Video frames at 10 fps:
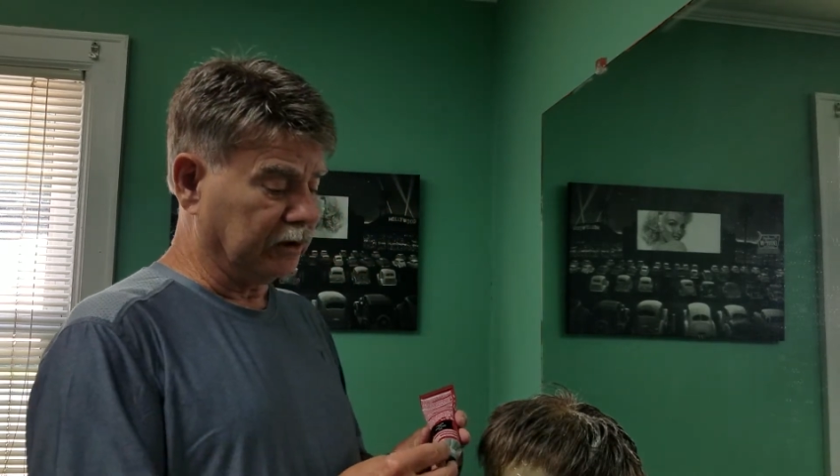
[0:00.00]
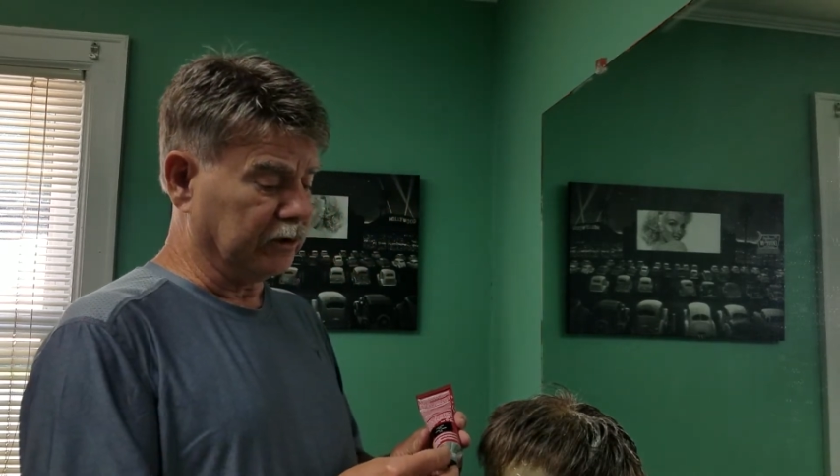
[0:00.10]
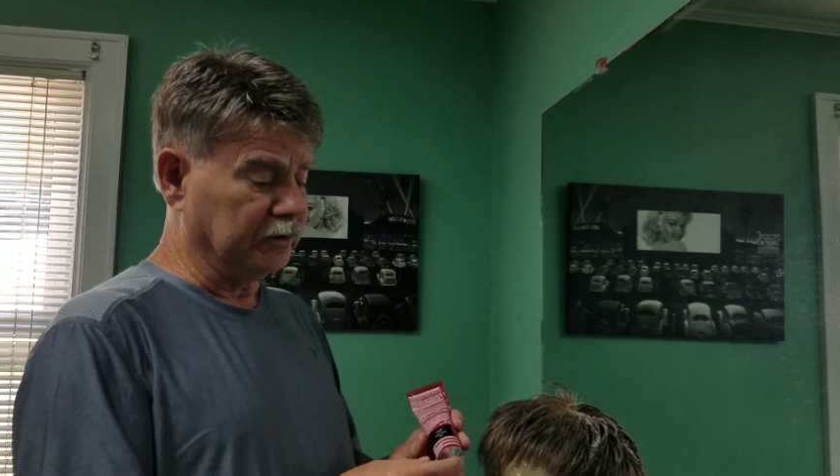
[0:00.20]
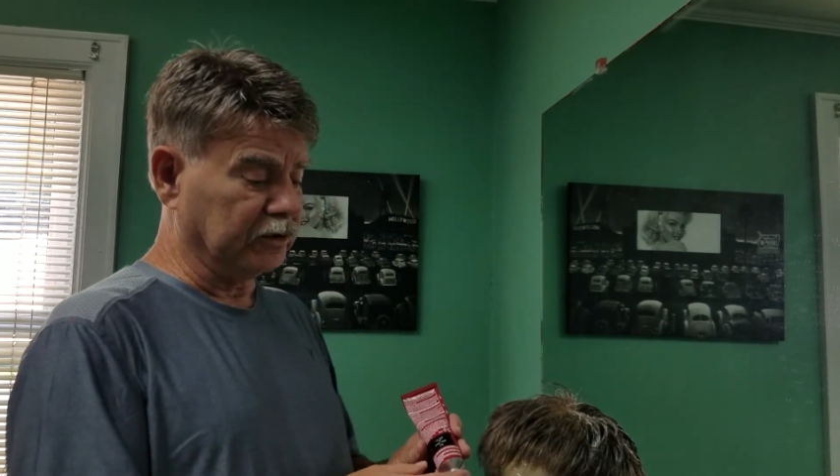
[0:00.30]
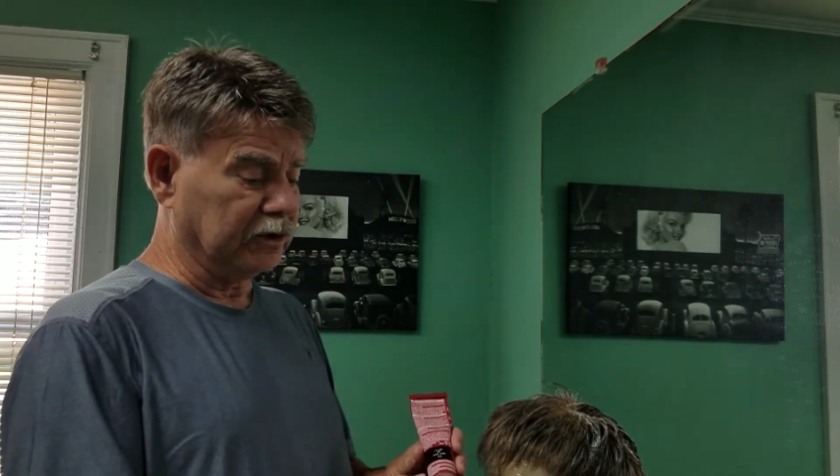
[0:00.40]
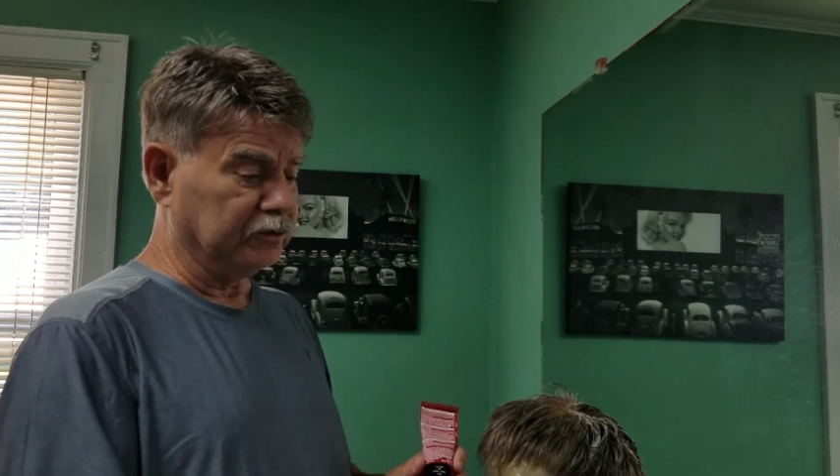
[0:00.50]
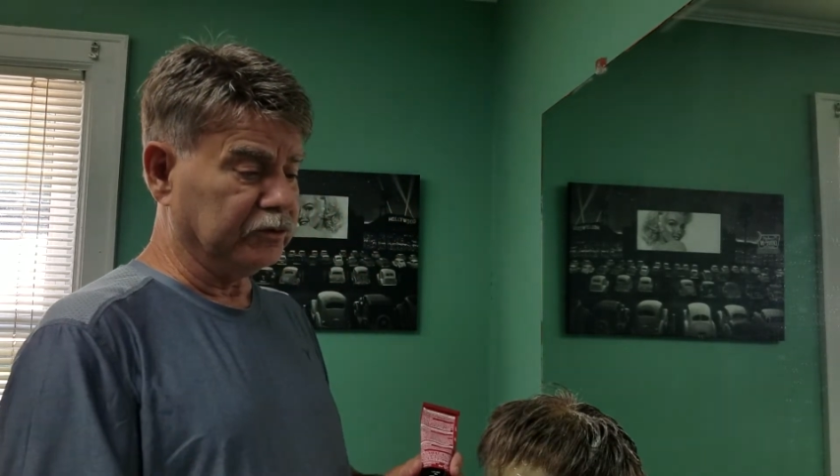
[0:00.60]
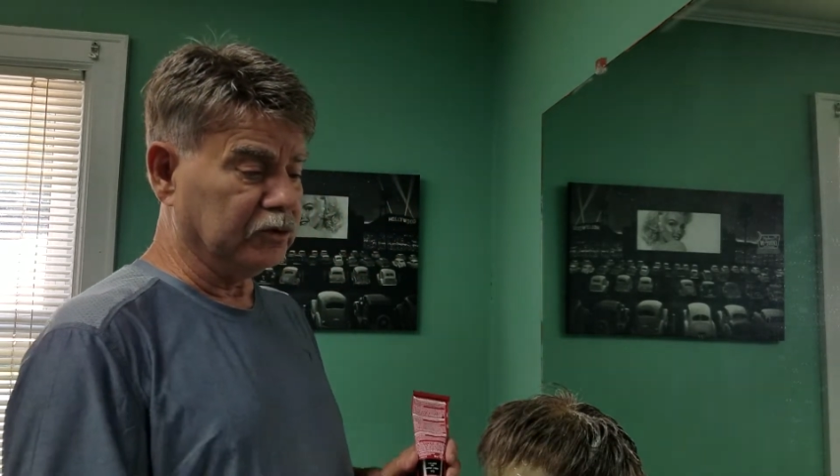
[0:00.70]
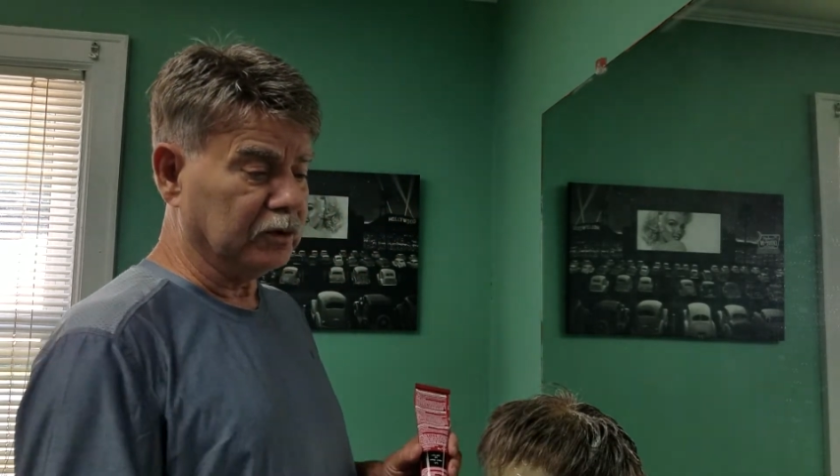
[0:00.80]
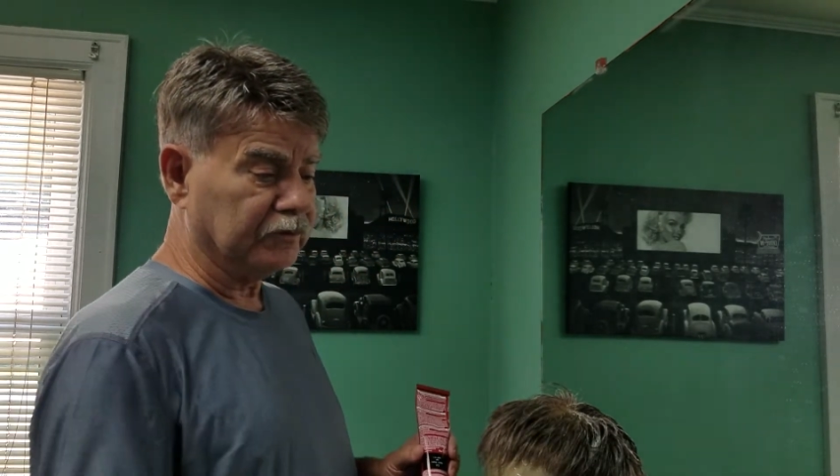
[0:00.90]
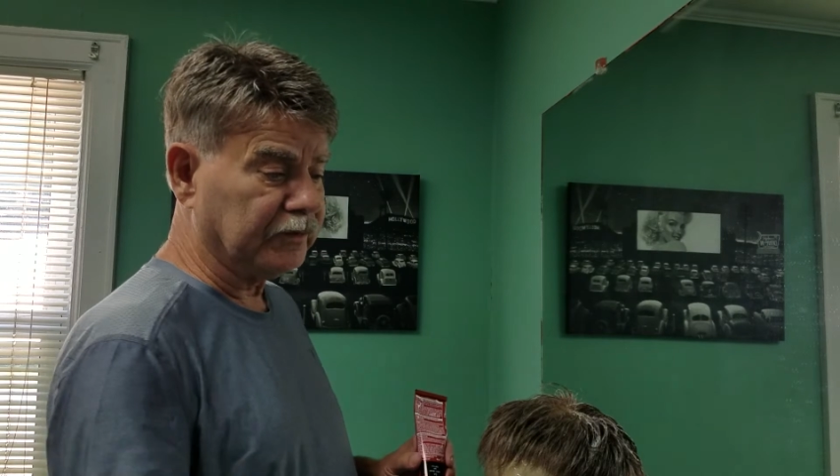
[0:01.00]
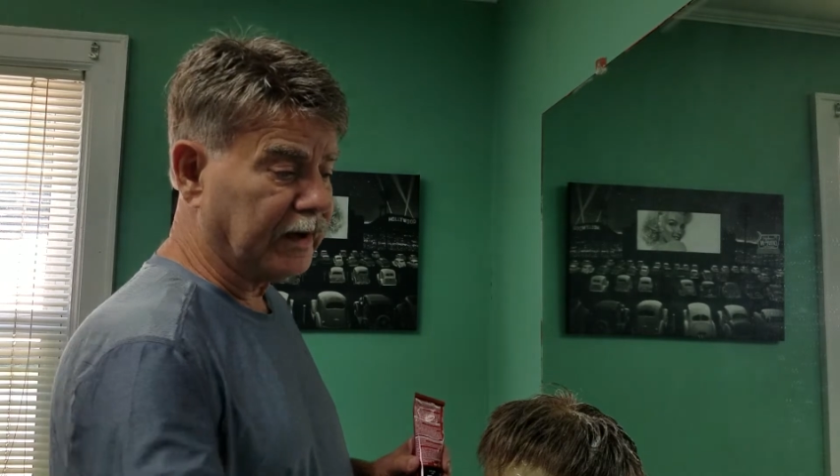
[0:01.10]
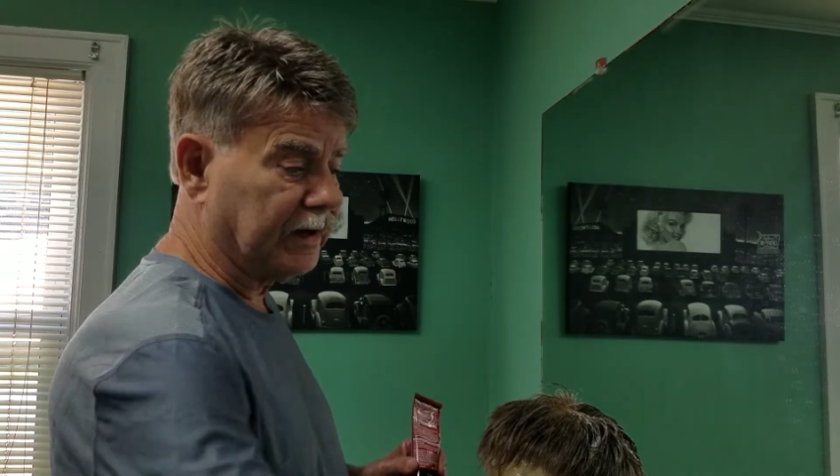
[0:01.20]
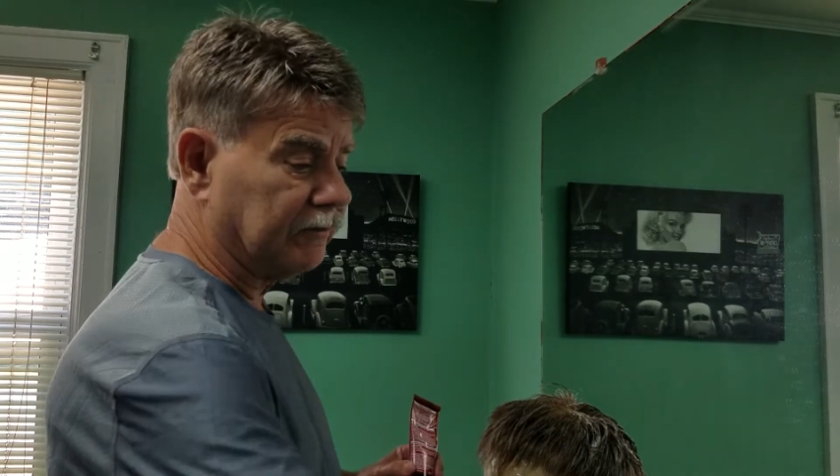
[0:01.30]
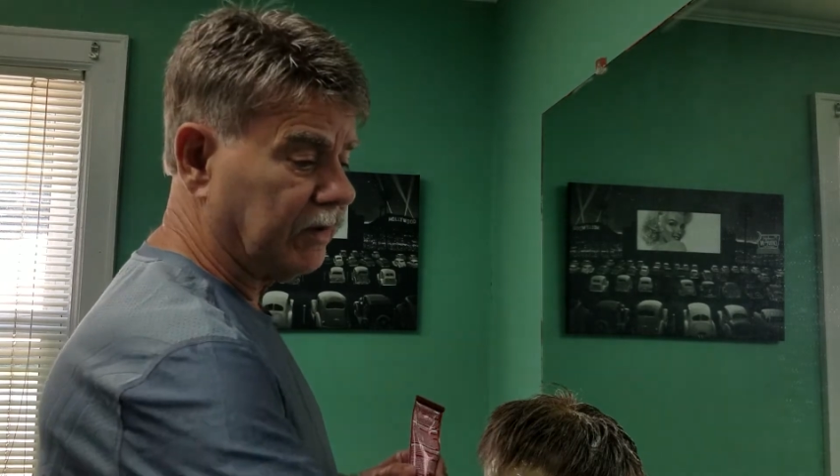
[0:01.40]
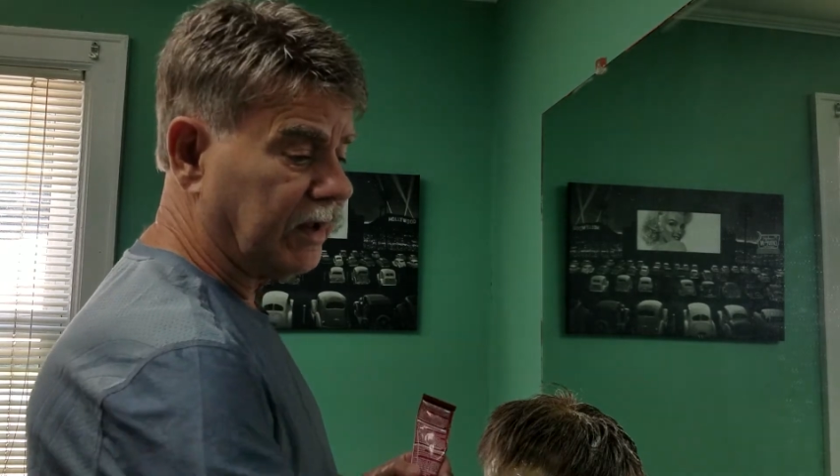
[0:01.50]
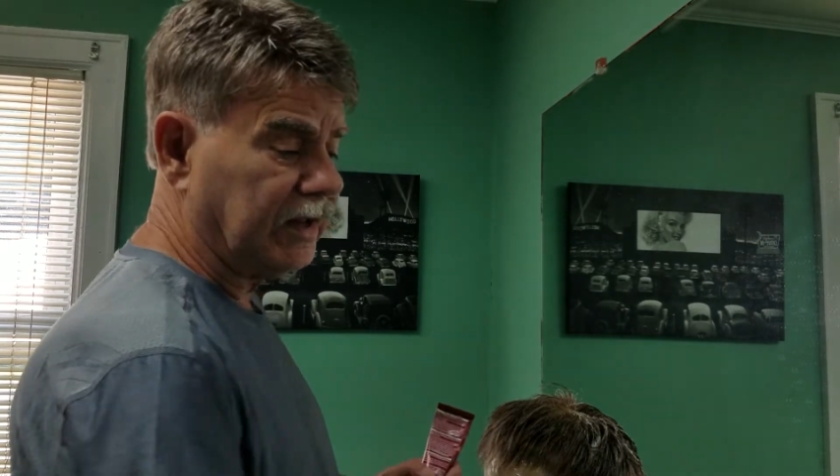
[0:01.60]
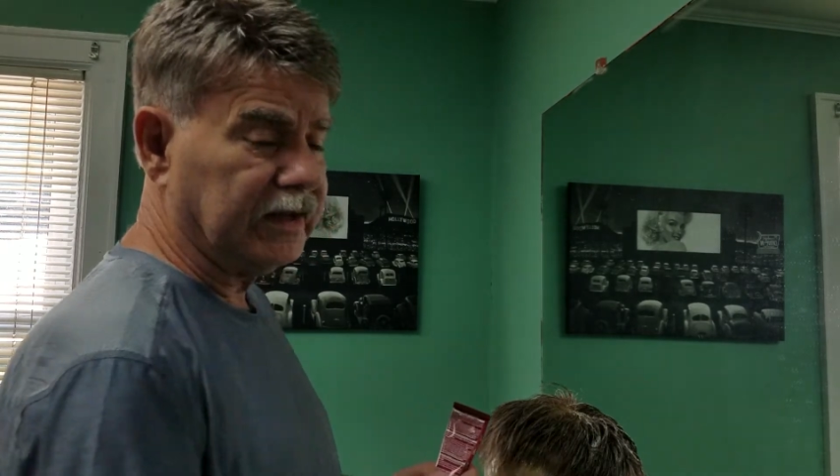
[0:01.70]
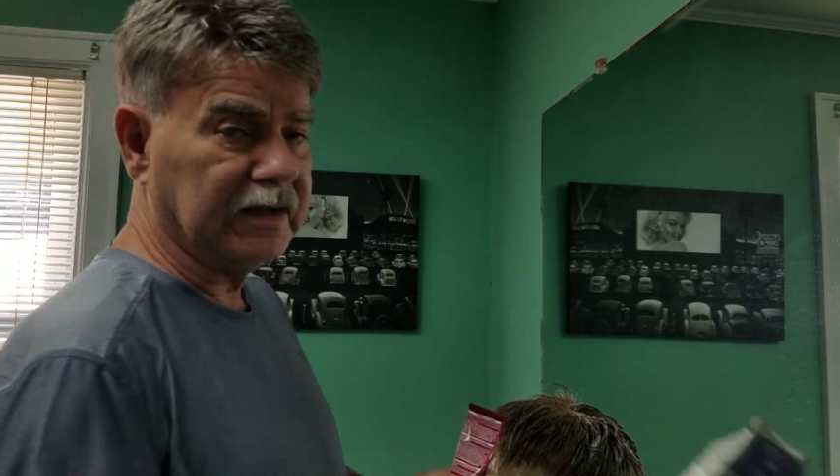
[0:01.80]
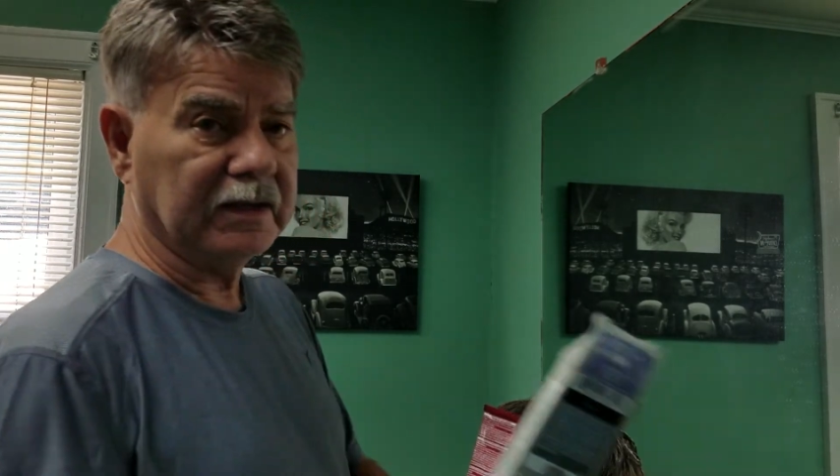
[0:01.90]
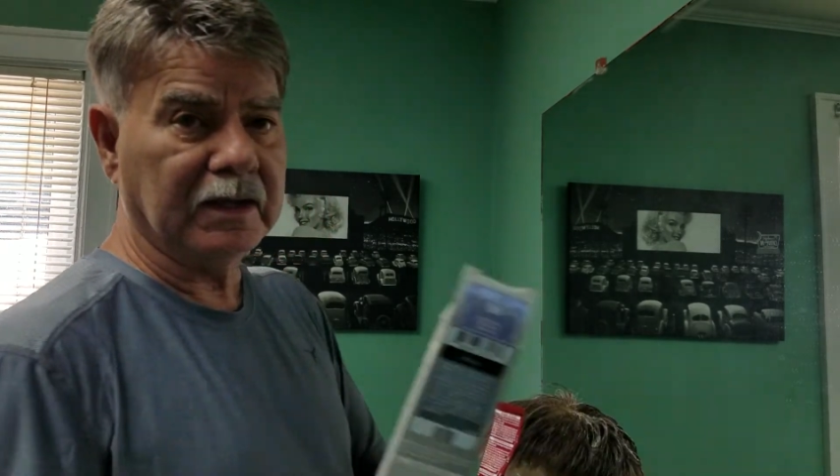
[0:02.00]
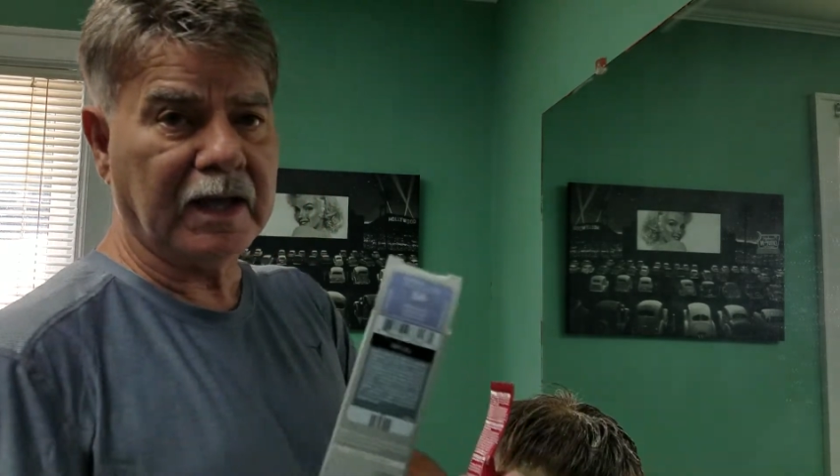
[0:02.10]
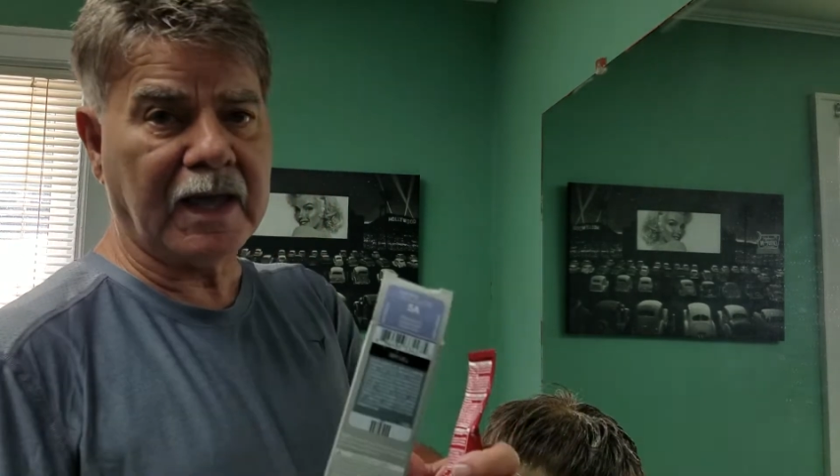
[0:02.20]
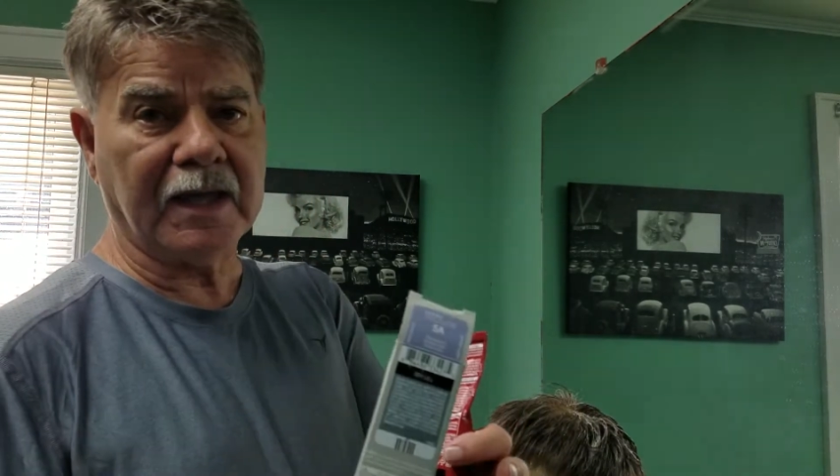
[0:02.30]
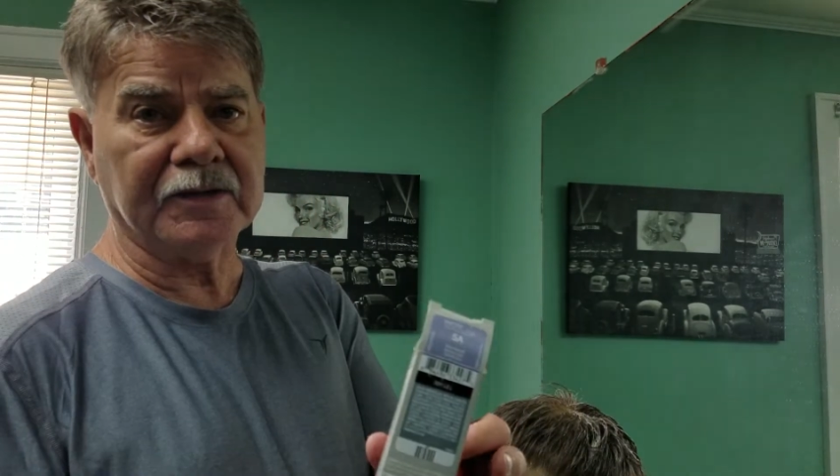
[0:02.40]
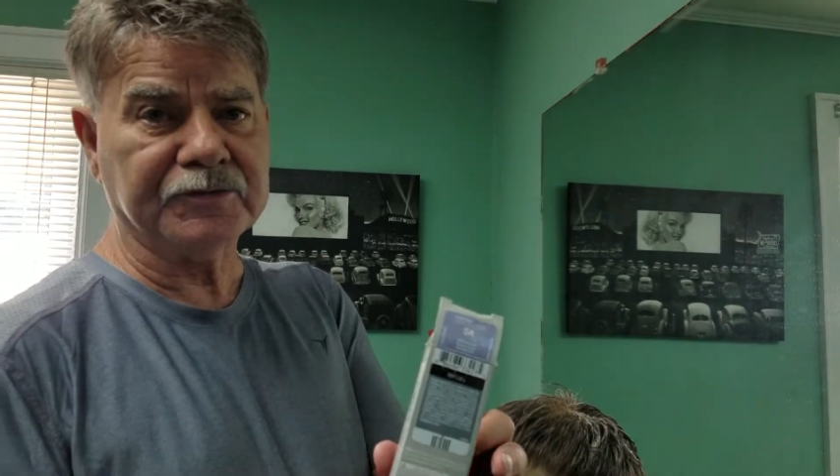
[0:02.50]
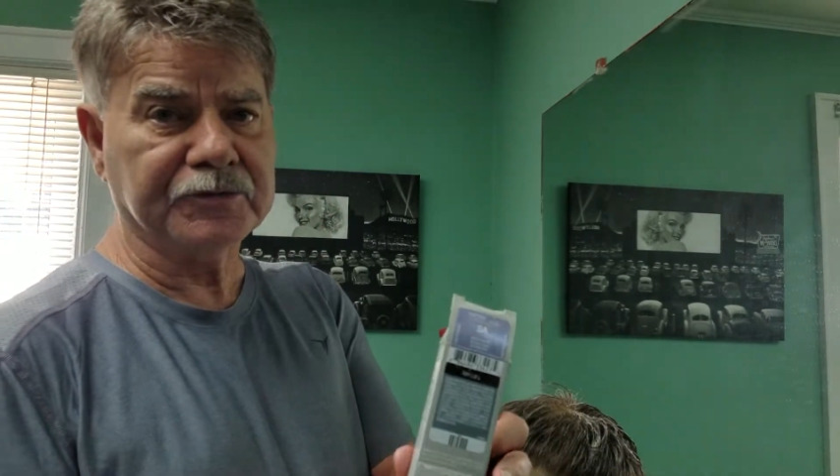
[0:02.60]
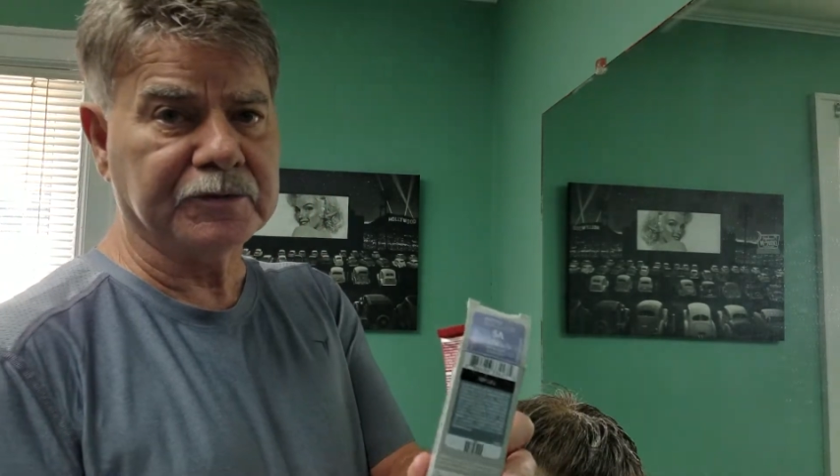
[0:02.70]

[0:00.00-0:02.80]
I'm going to go to a 5A ash